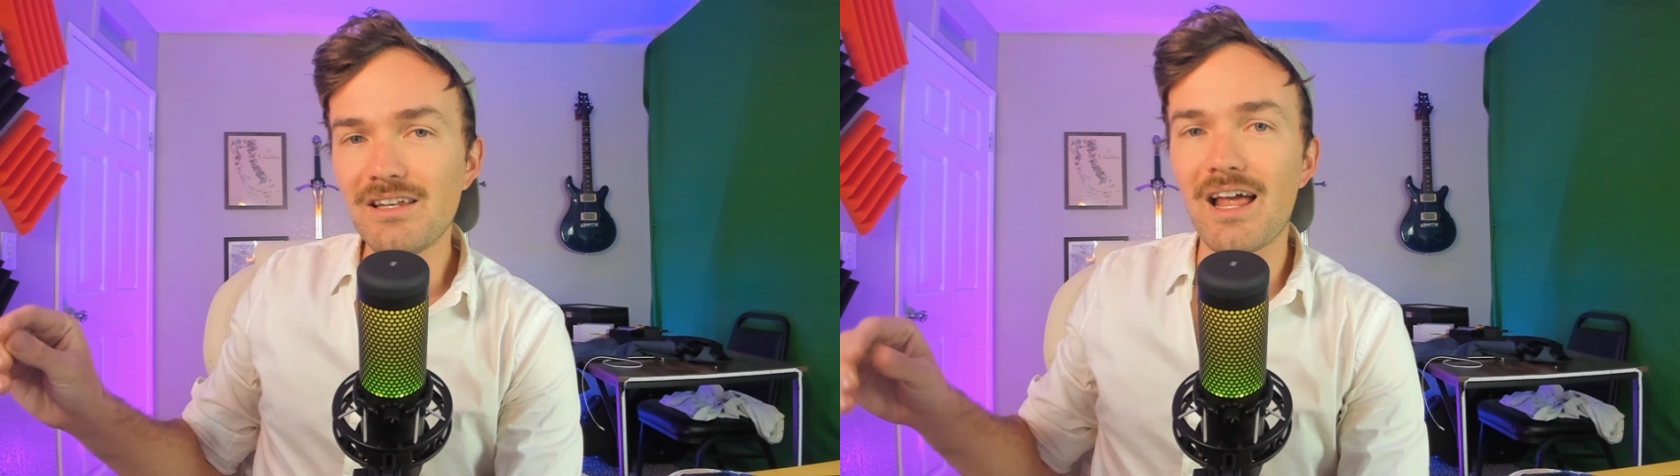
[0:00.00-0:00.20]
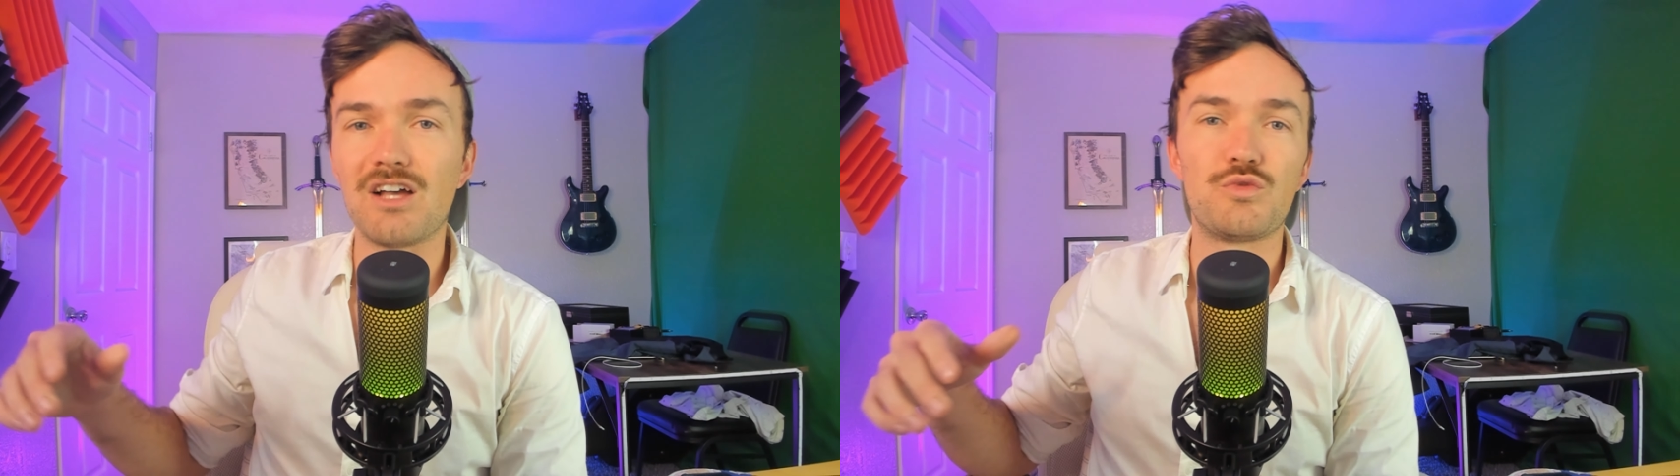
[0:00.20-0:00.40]

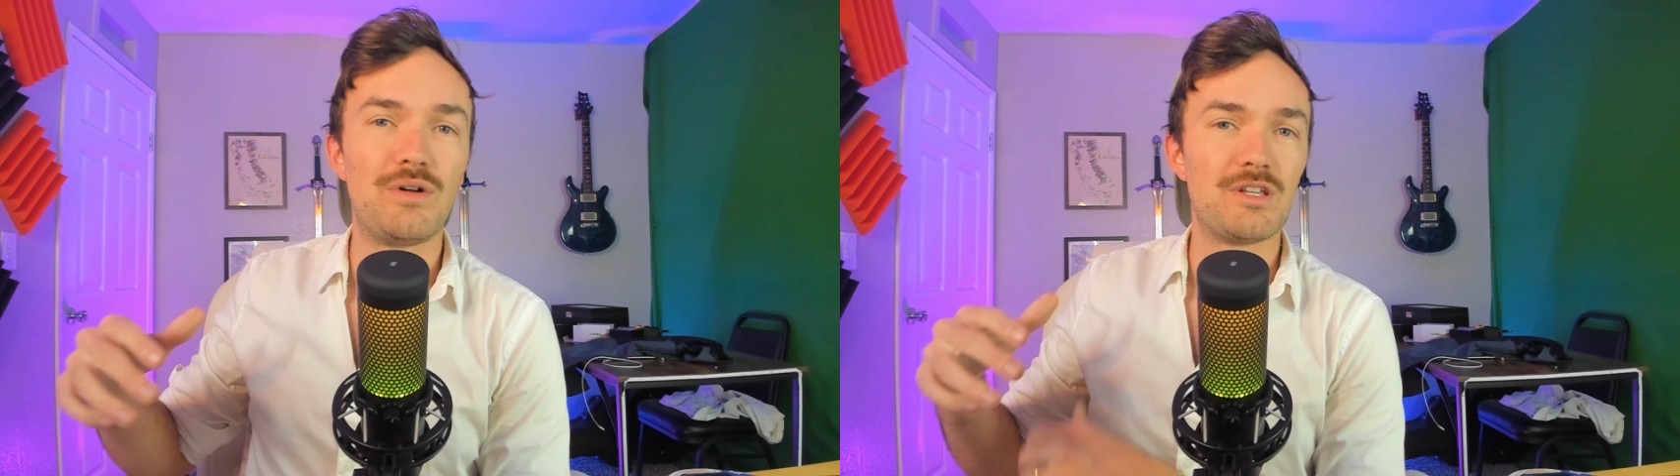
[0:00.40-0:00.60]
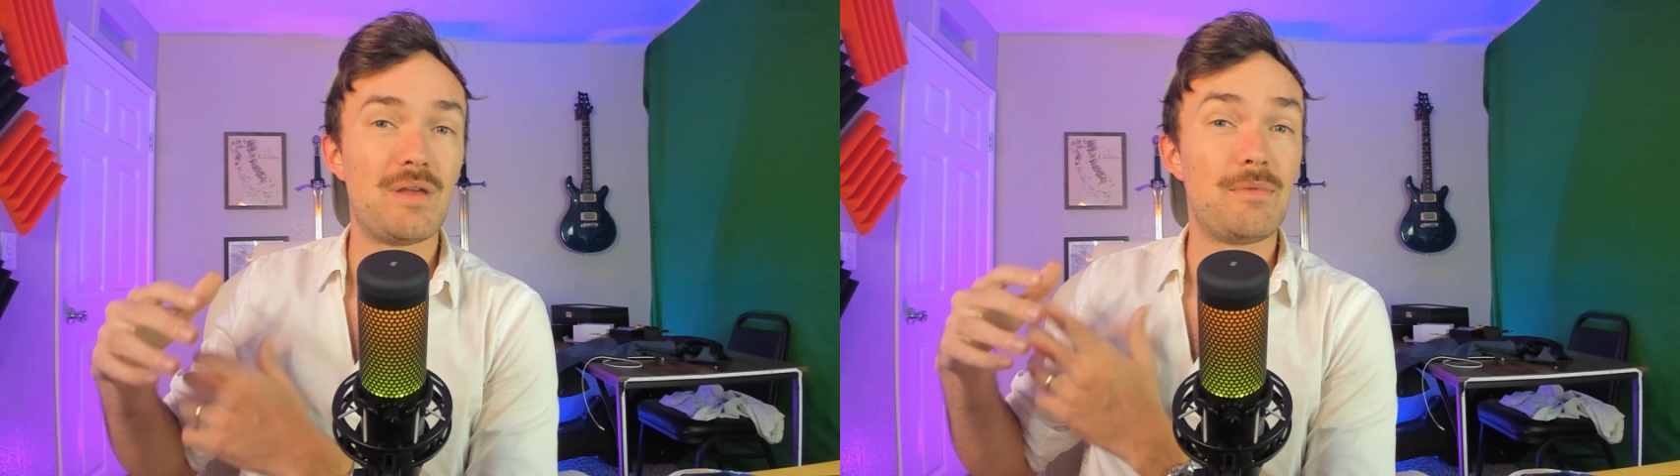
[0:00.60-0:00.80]
as well
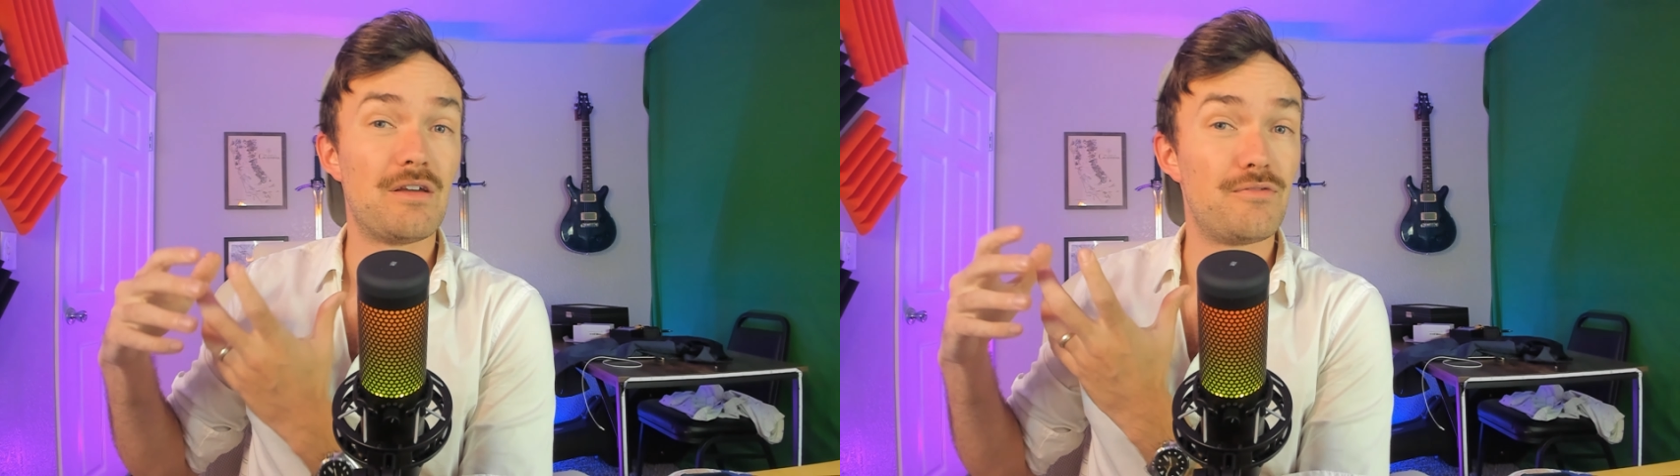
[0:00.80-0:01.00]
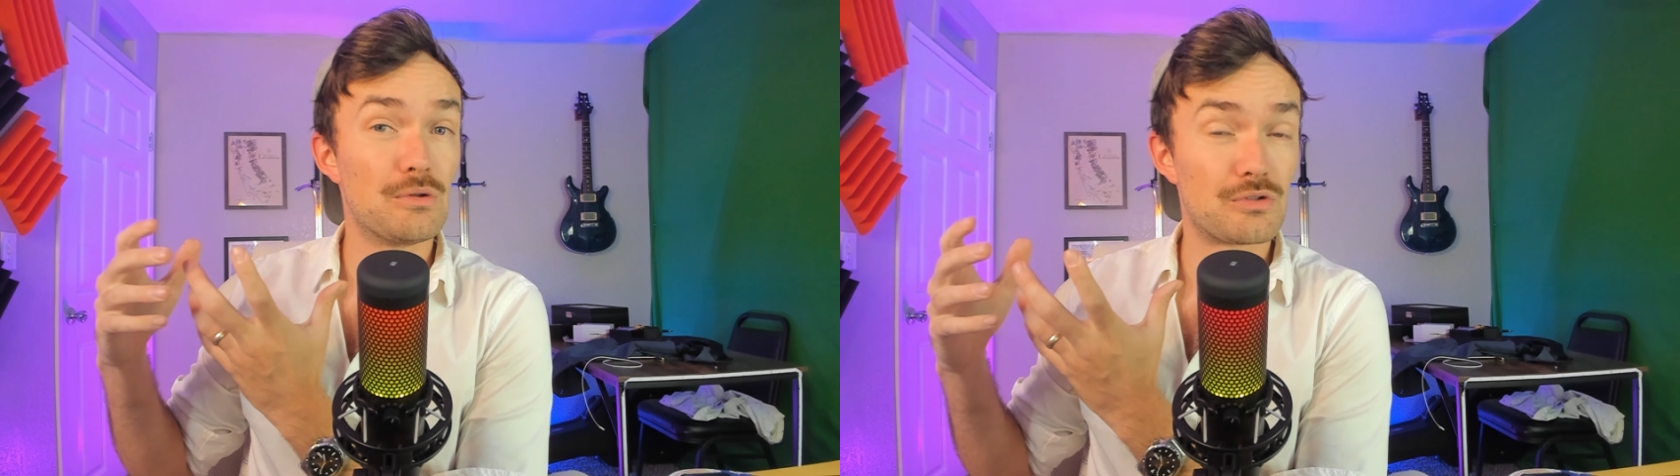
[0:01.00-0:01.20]
as maybe a
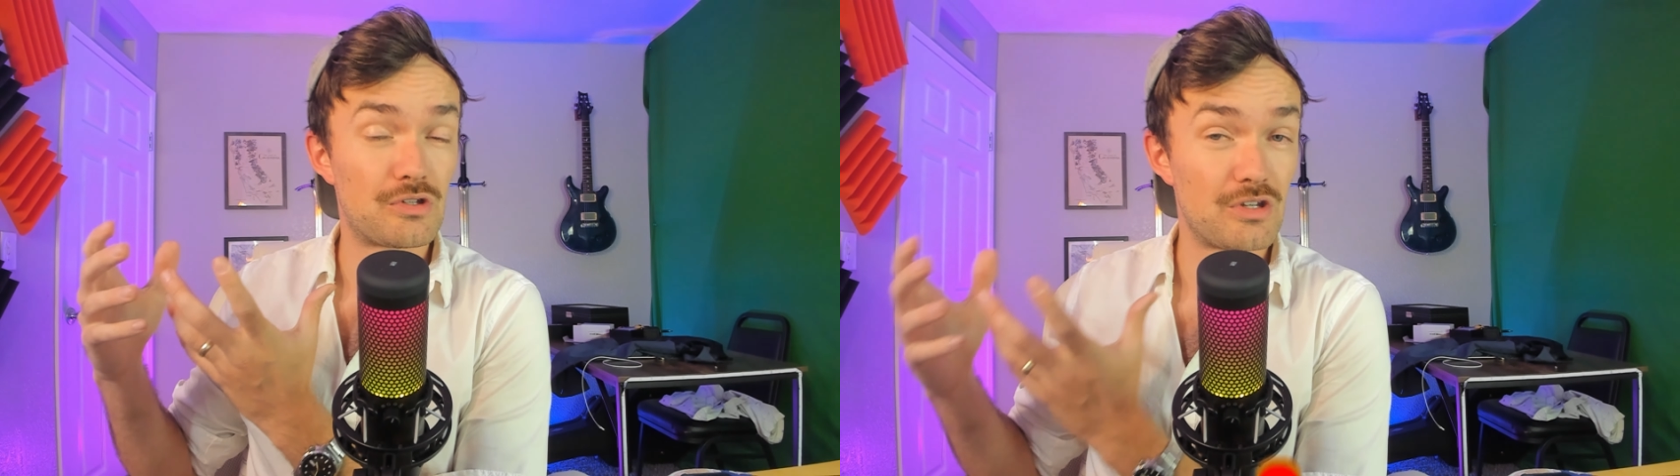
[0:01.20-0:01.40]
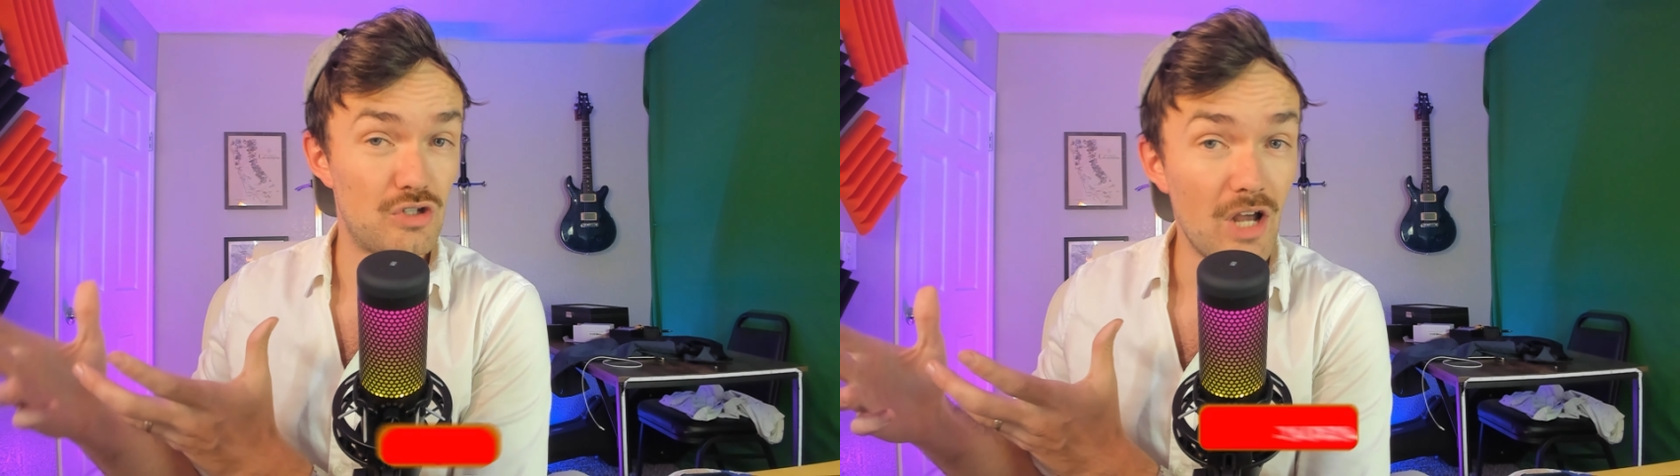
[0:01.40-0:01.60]
future
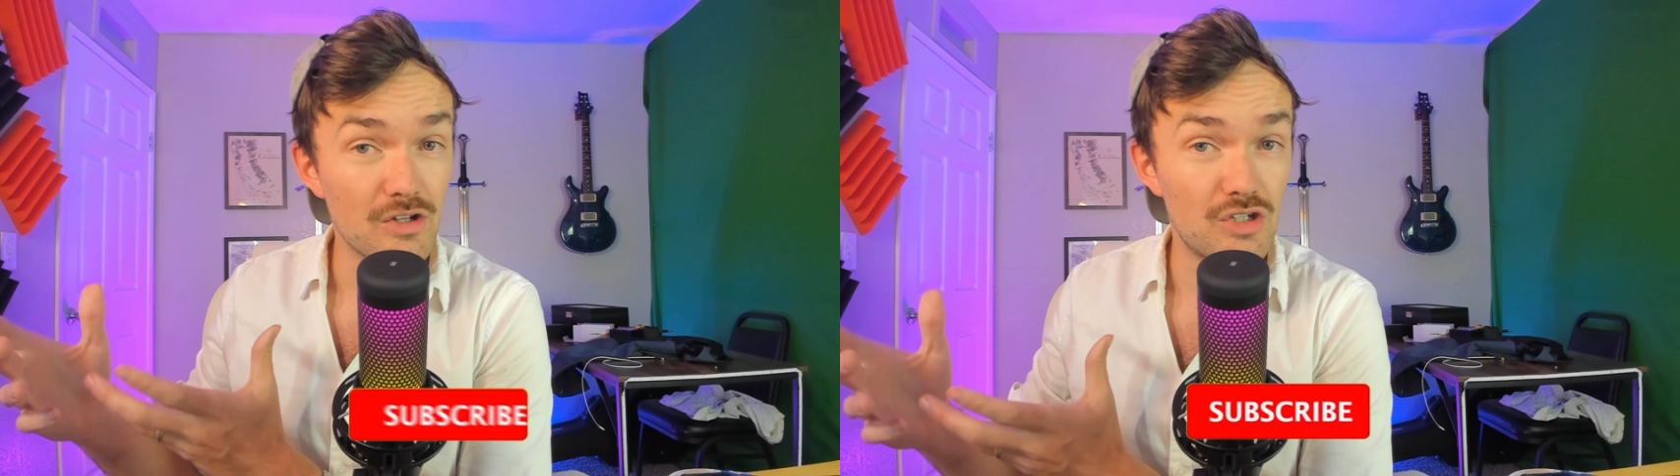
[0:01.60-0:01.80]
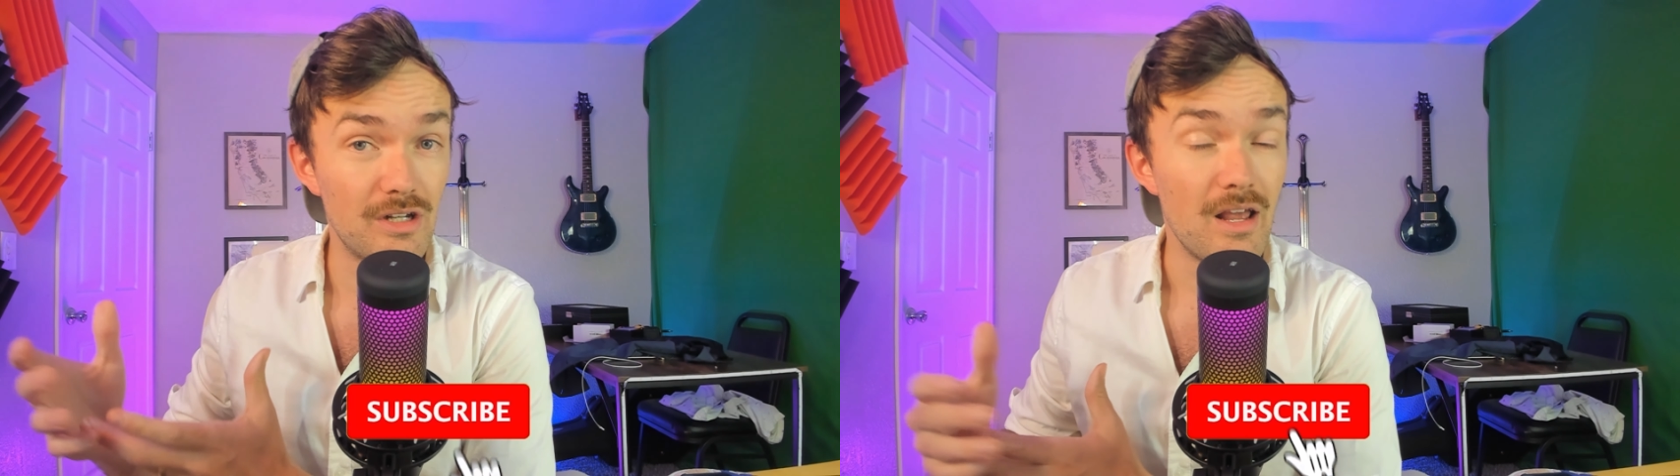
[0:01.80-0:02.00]

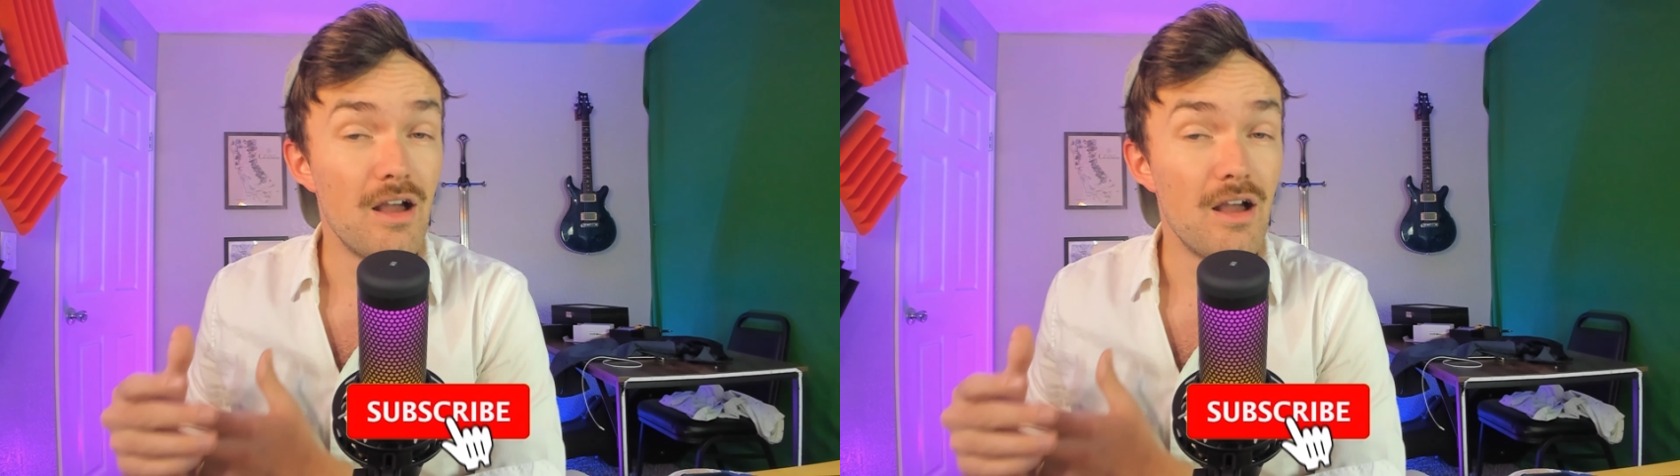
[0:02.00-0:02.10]
suggestion